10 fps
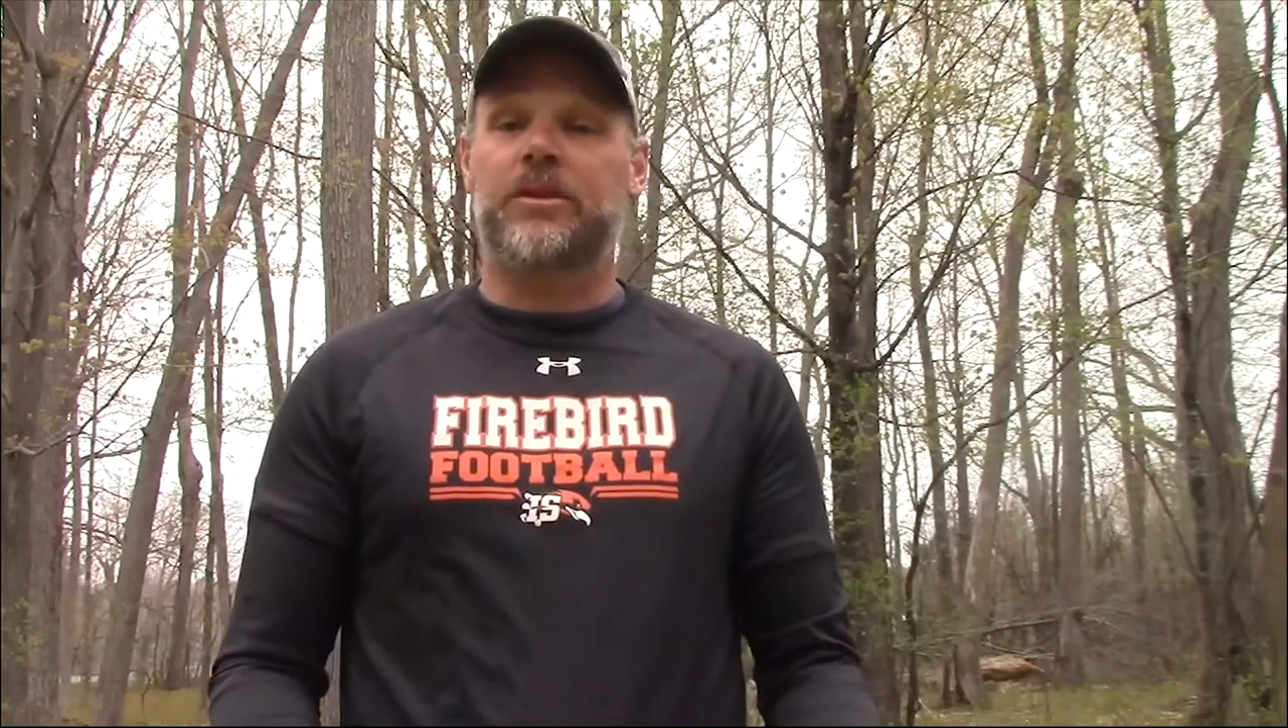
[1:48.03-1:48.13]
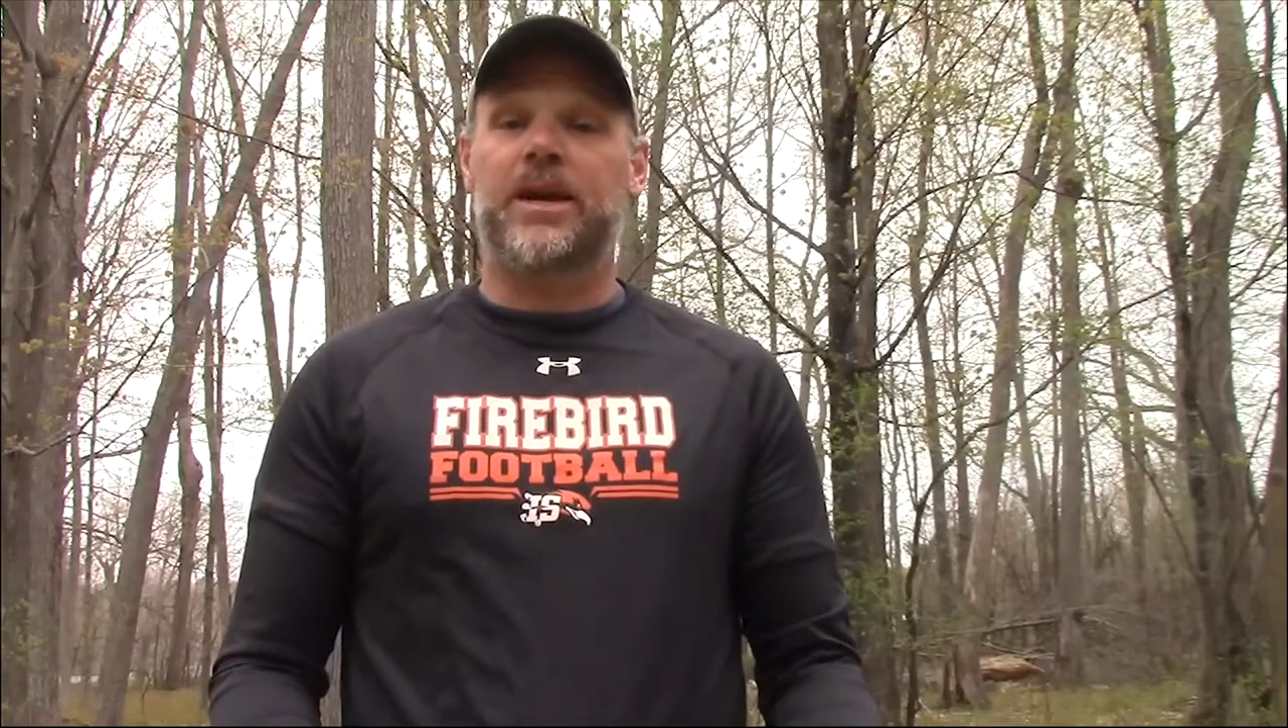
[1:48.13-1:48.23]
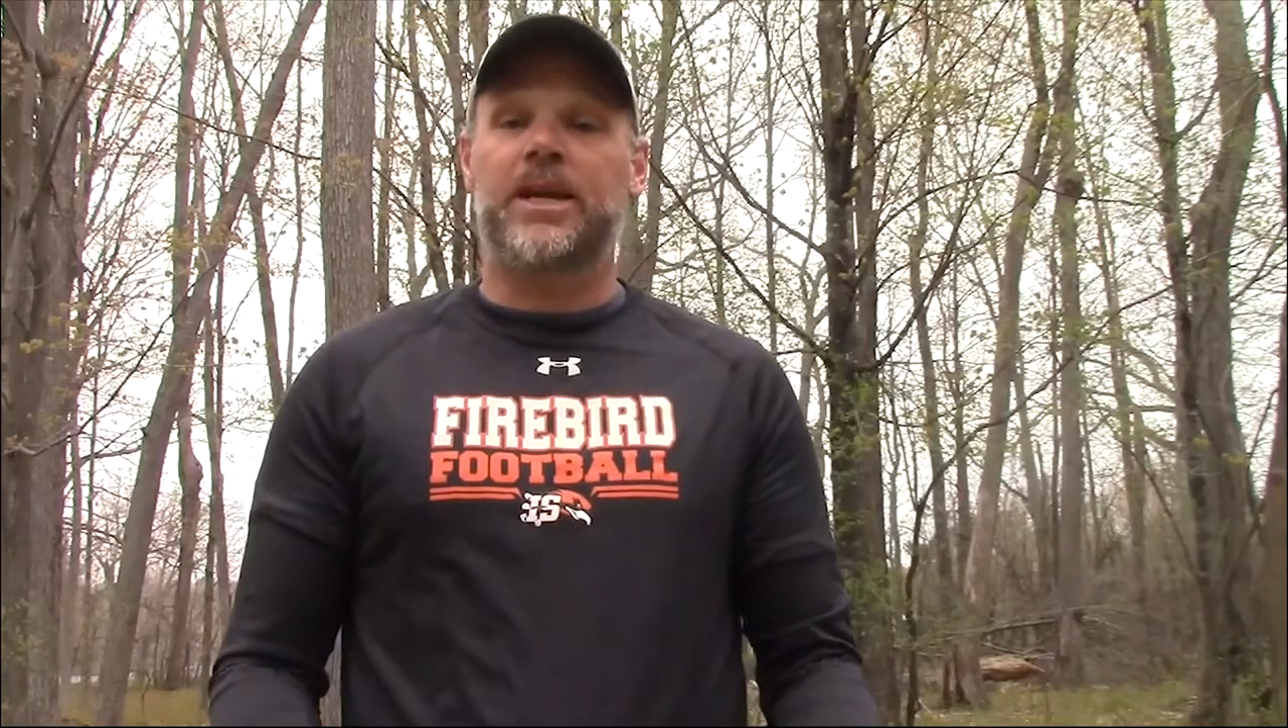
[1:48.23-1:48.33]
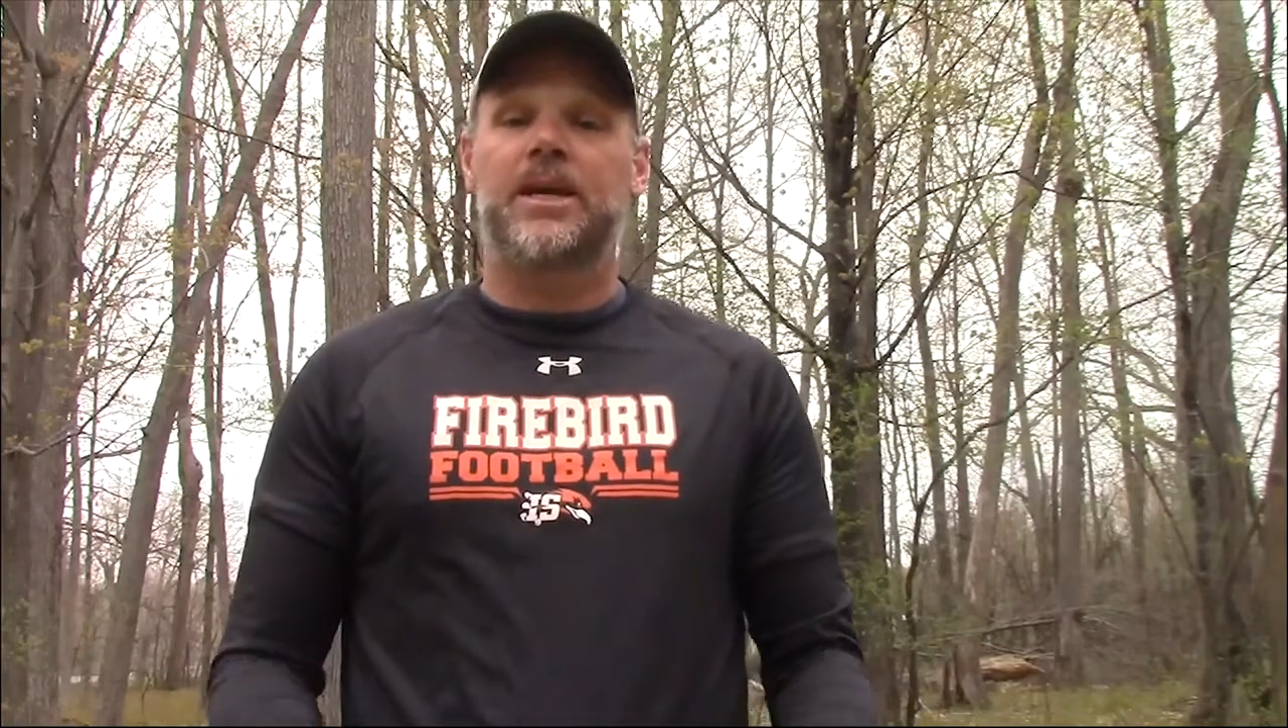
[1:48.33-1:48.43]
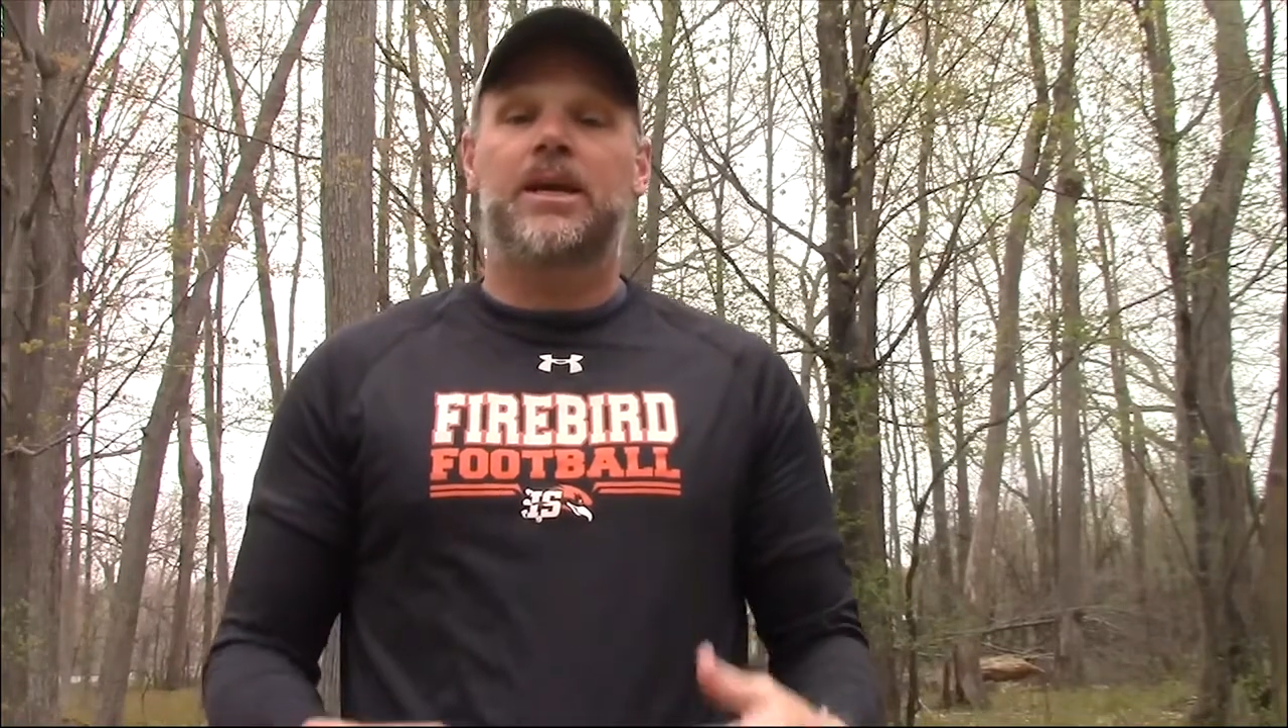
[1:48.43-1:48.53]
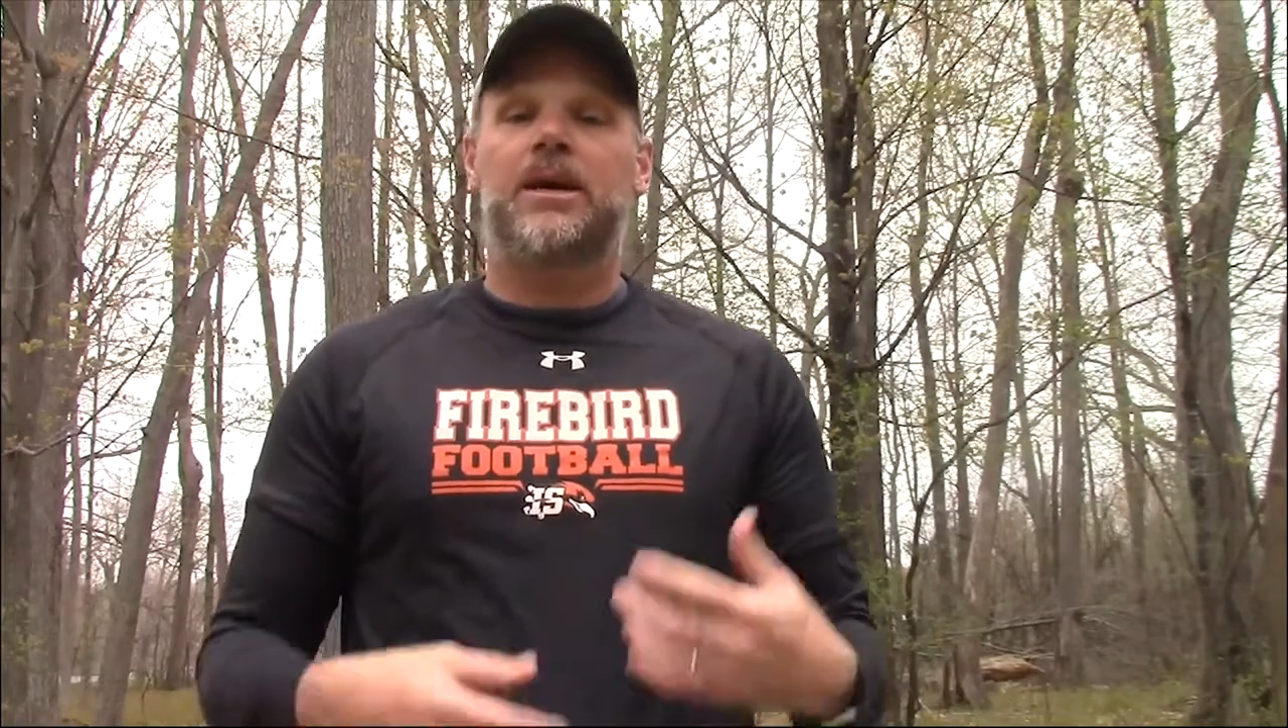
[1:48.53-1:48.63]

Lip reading: right?